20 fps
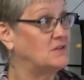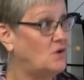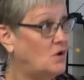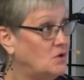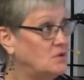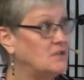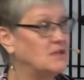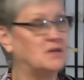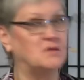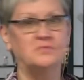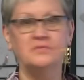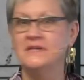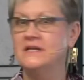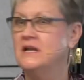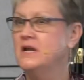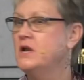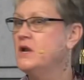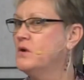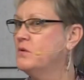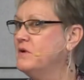and whole and
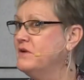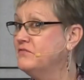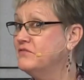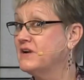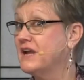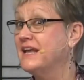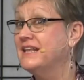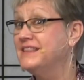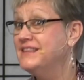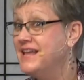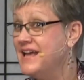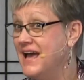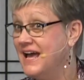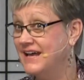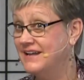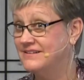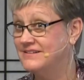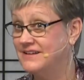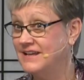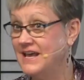complete. We forget
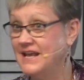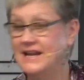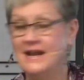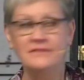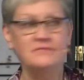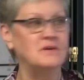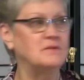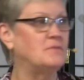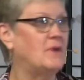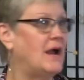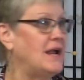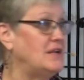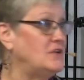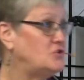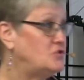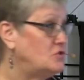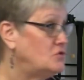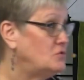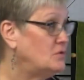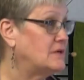that. And I remind
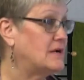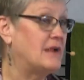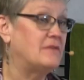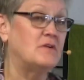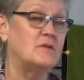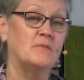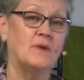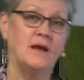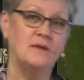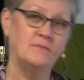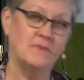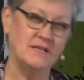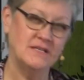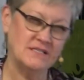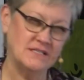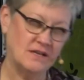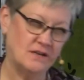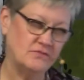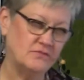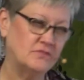you and I remind
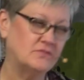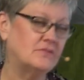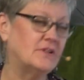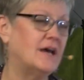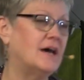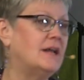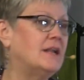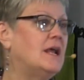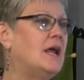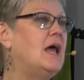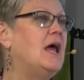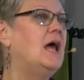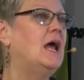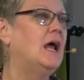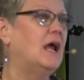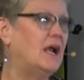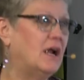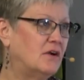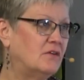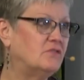myself of that
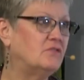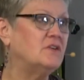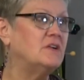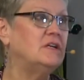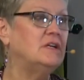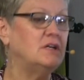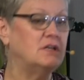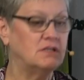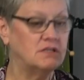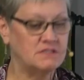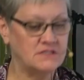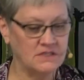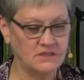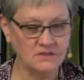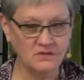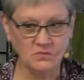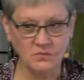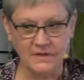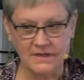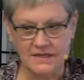every
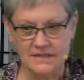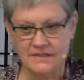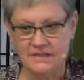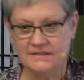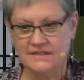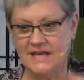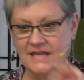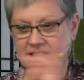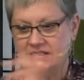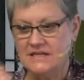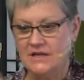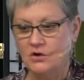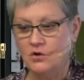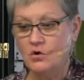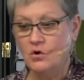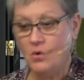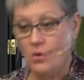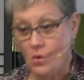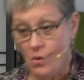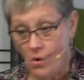single week, that that's a
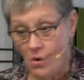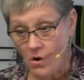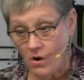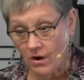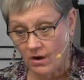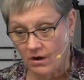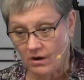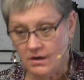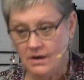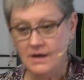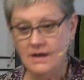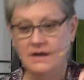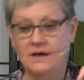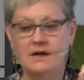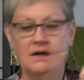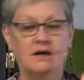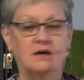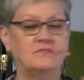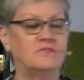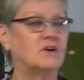core
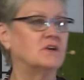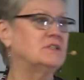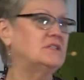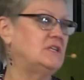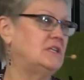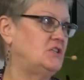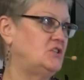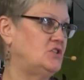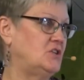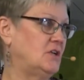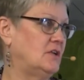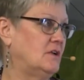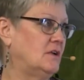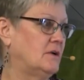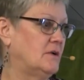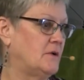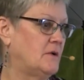of our teaching.